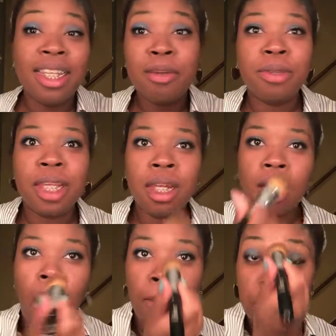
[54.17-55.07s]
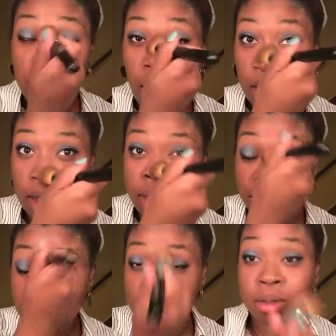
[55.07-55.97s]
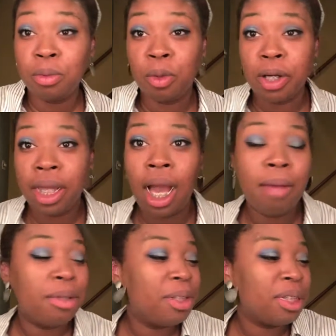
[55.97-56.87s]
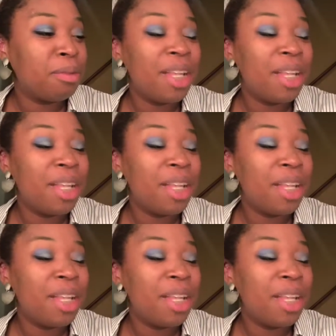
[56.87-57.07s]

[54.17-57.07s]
They didn't call me neurotic. That's the wording I'm using.